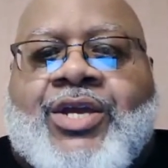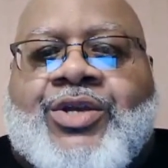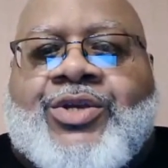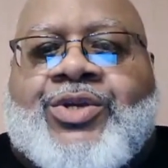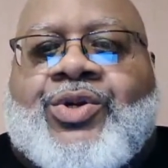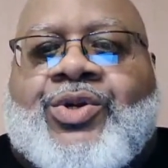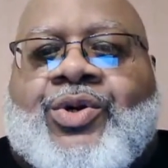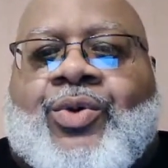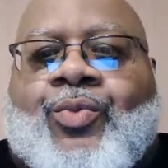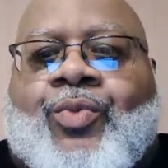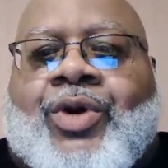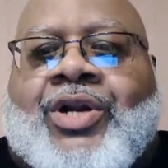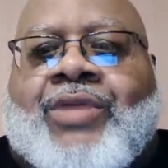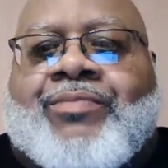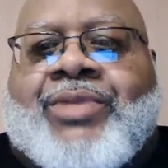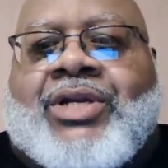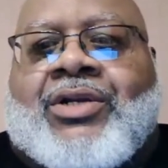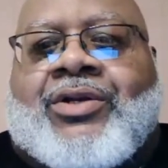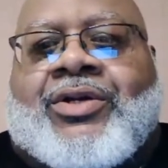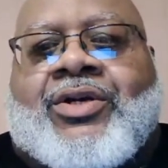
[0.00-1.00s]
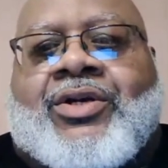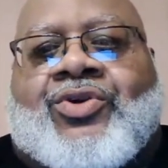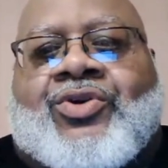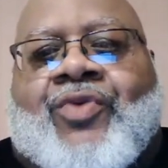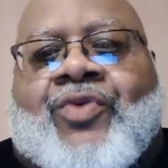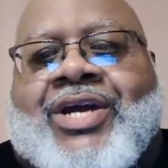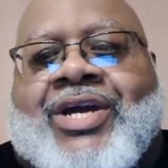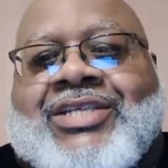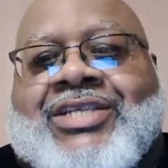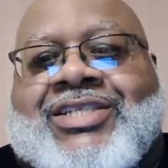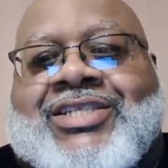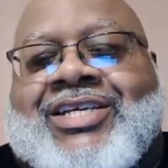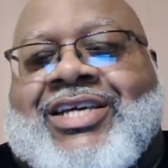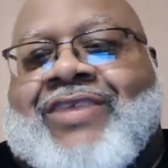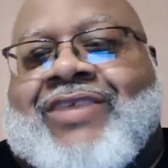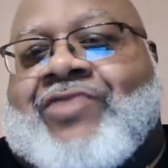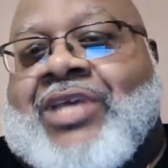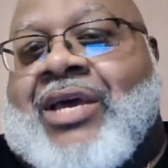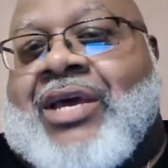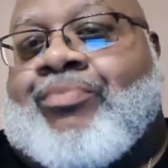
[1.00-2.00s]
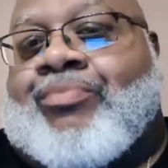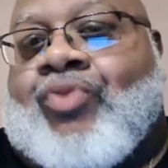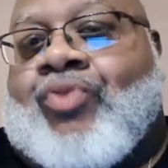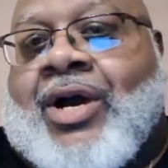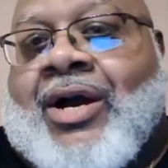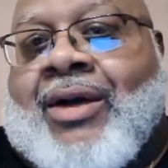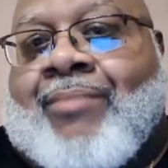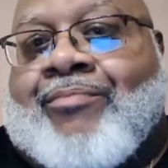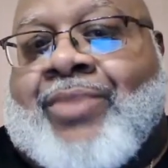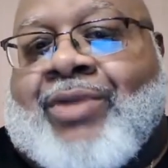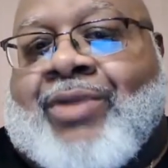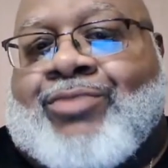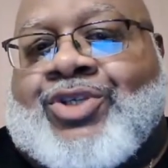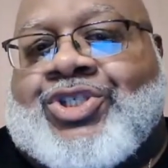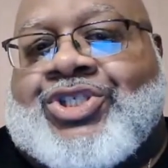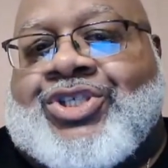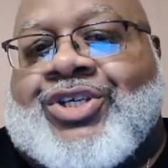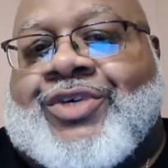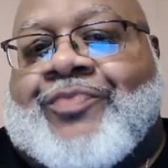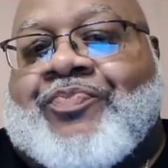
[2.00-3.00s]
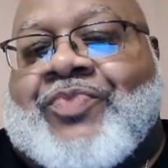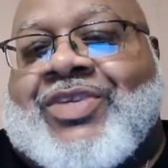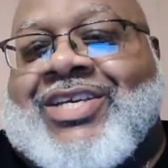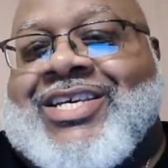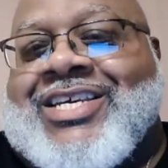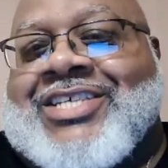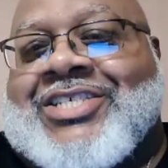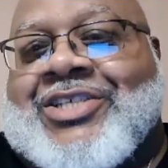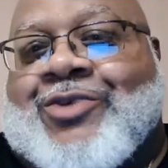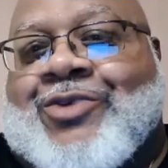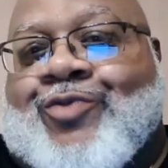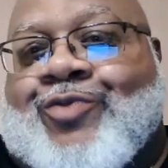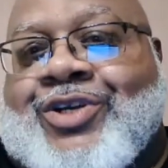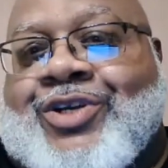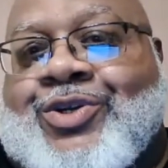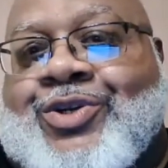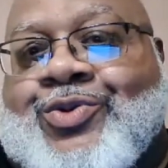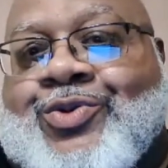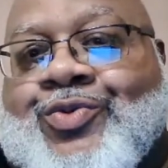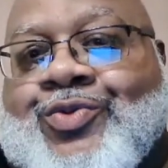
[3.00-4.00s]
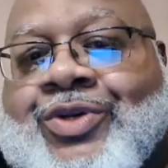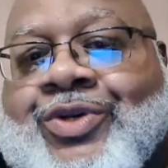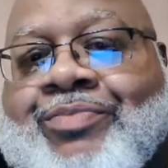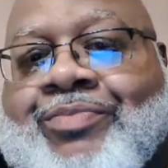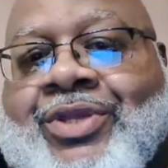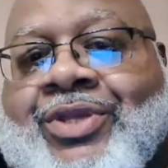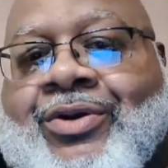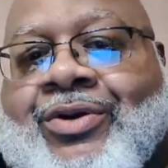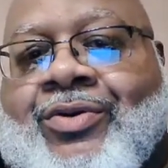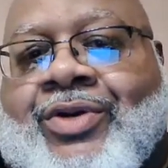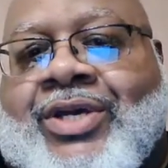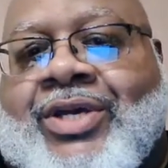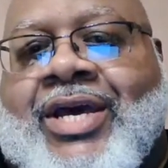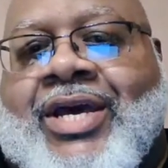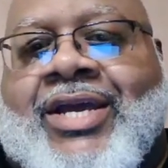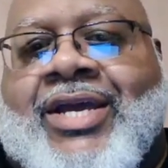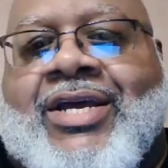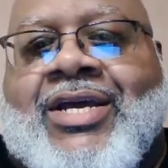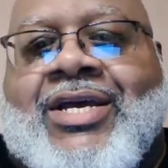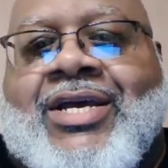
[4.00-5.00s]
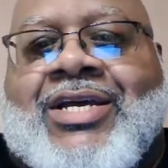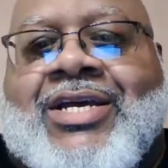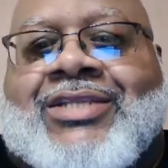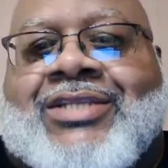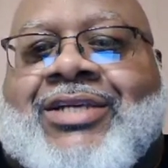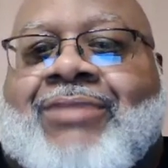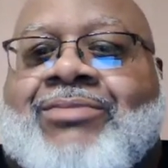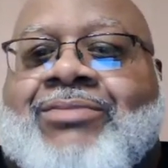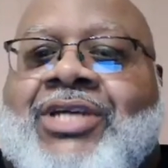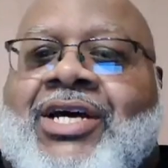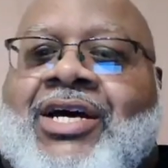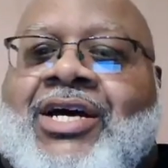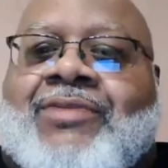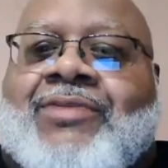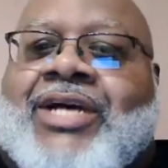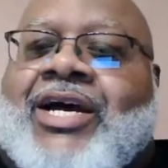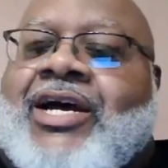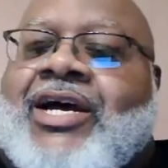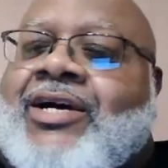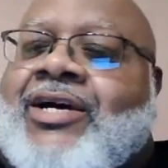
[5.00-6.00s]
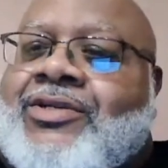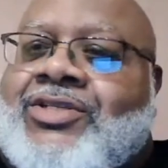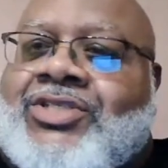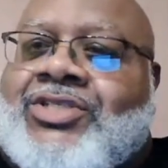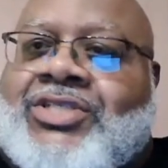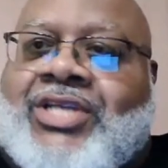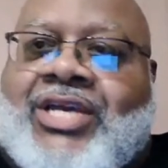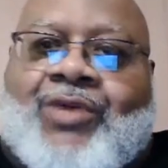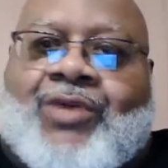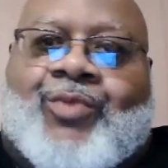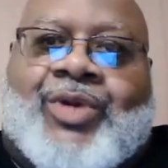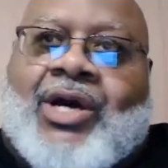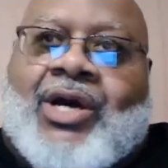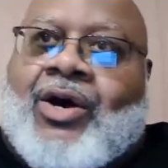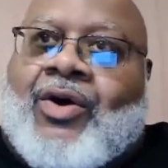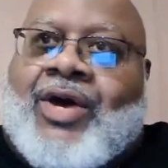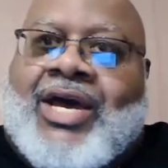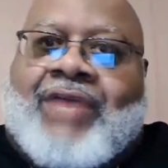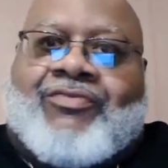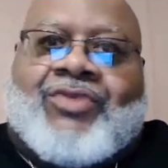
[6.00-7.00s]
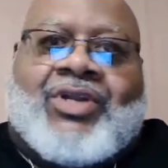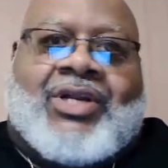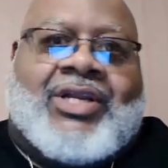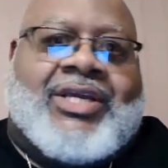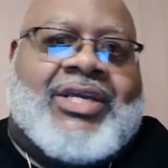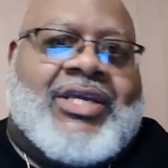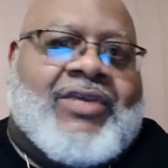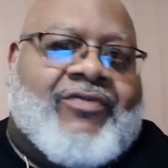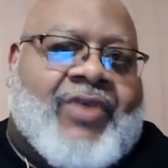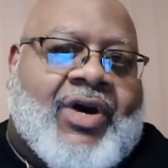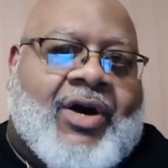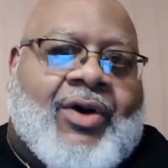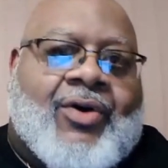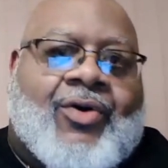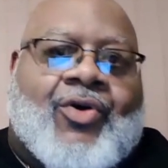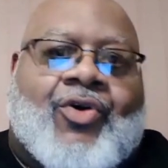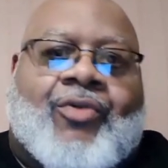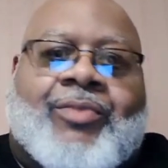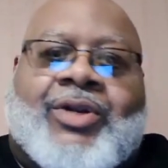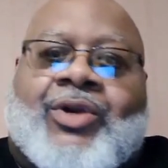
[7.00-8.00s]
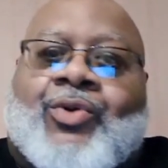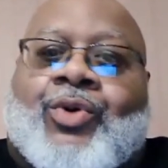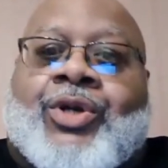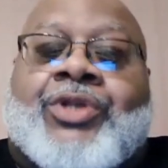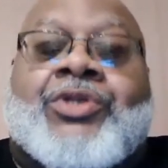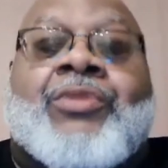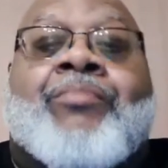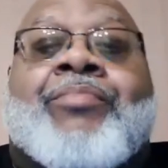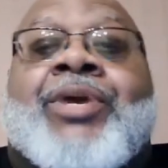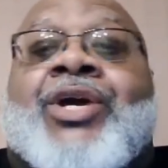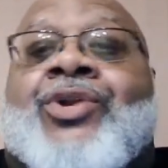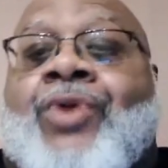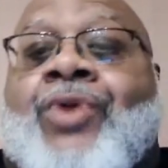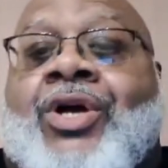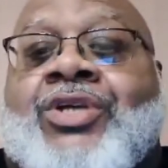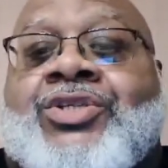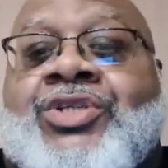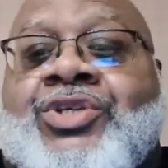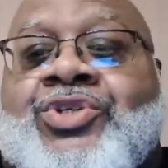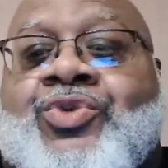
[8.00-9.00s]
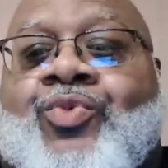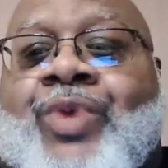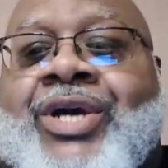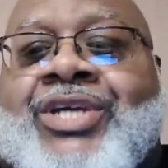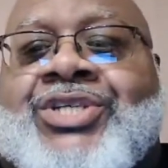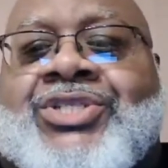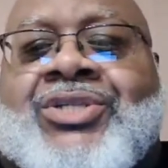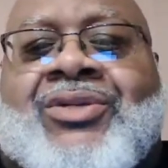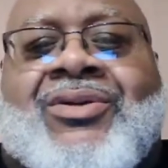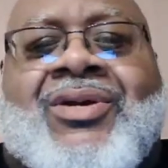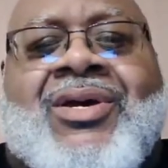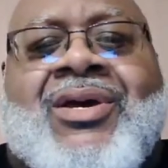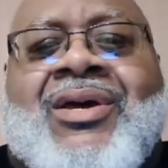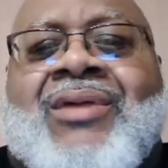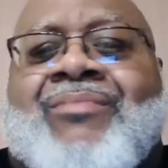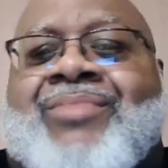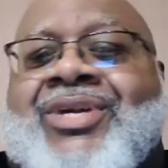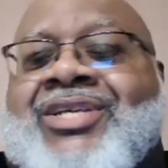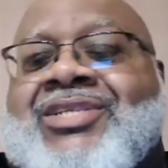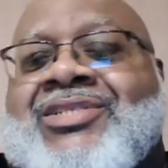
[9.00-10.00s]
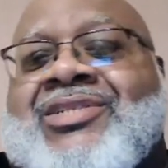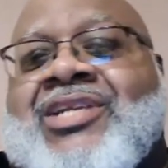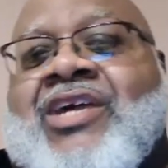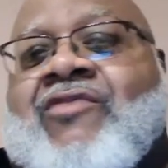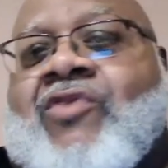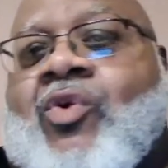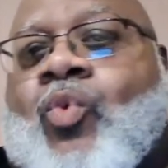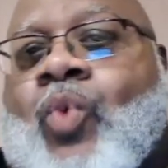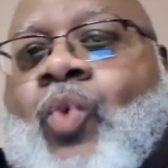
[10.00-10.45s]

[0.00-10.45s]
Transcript: You don't want to be looking crazy if that prom membership isn't renewed up there, okay? Sometimes I understand we all have to leave home in order to better our situation, but it's never